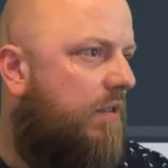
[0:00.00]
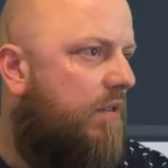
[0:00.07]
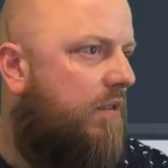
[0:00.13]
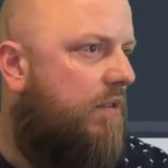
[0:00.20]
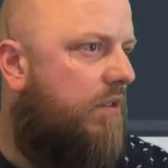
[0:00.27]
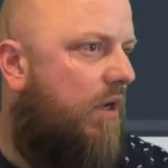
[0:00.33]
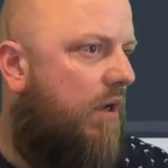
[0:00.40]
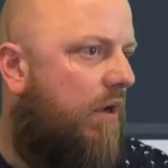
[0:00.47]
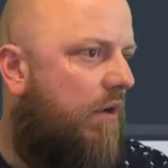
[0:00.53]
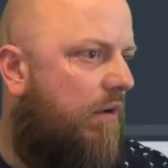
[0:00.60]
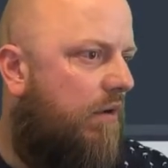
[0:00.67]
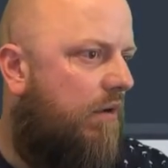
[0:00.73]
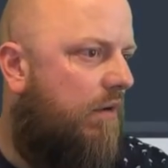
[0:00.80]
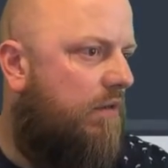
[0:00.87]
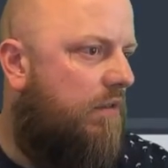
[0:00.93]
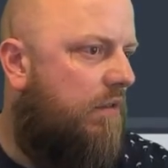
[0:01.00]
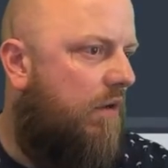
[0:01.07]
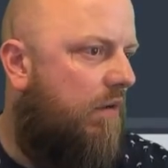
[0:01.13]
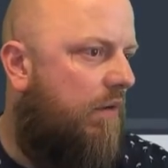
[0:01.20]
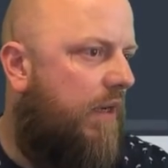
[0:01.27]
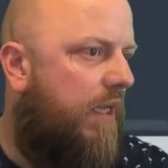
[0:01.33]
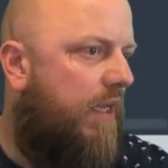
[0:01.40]
So I'll just
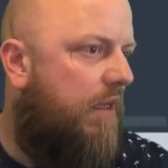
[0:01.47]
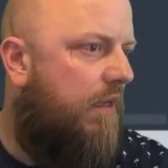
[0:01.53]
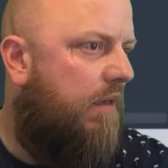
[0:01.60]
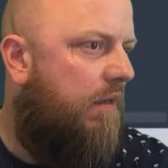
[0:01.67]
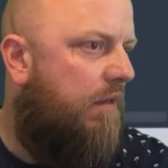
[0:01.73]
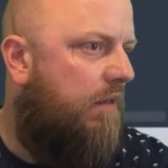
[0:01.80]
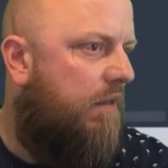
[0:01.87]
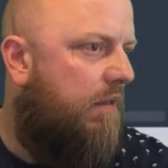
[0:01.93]
go on here.